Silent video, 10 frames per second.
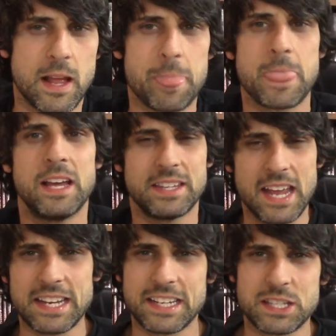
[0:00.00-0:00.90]
And
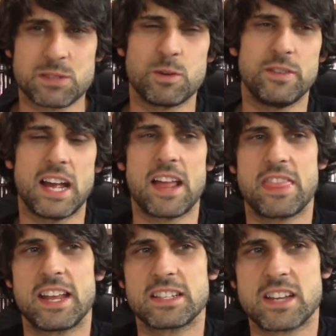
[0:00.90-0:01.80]
the ending of this movie, I
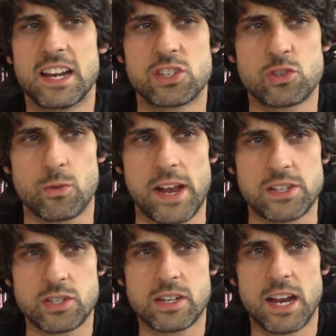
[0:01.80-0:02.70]
think, is kind of
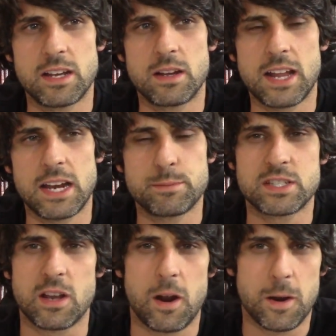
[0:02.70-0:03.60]
strange, kind of kind of
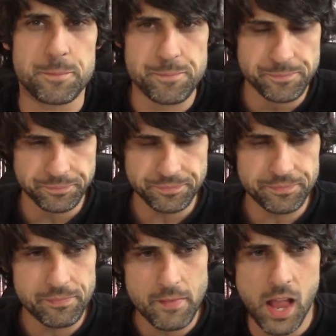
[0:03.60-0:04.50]
bizarre
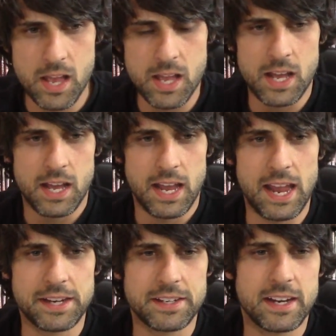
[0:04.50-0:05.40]

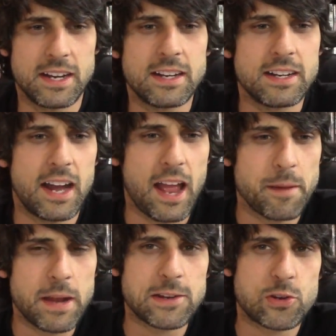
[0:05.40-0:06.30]
and uh, I,
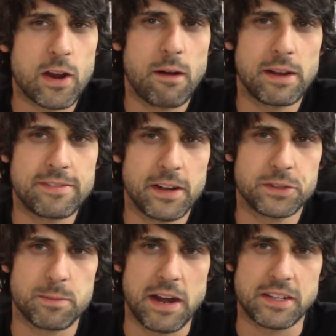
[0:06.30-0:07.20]
am not sure how I
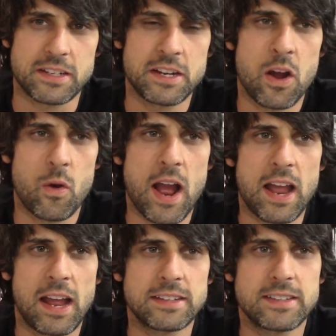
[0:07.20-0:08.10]
felt about it. You know,
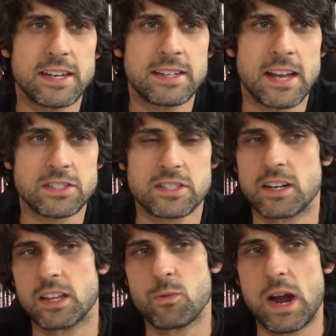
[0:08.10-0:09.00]
I, I, didn't
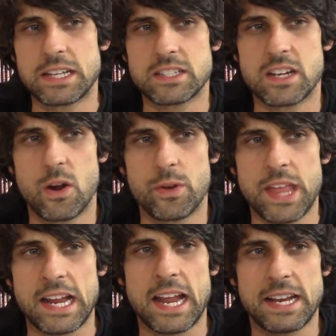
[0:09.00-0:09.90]
necessarily want it to go in
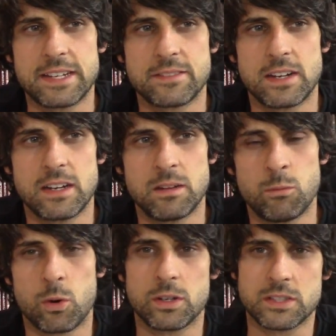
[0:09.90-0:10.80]
that kind of a uh,
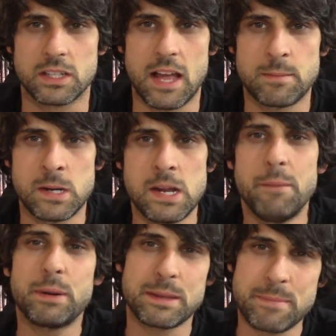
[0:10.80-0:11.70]
moral dilemma,
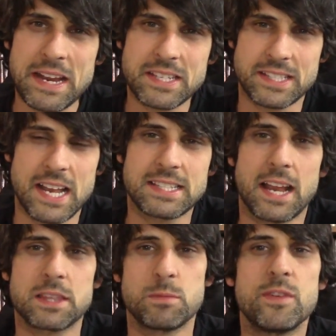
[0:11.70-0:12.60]
but it makes sense
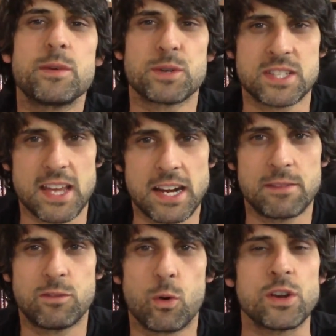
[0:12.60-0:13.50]
how the movie was set
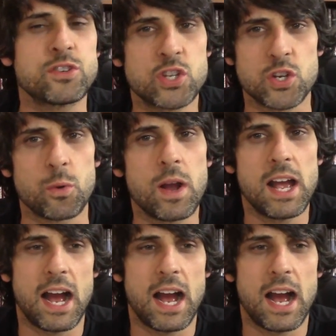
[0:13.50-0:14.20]
up for it too.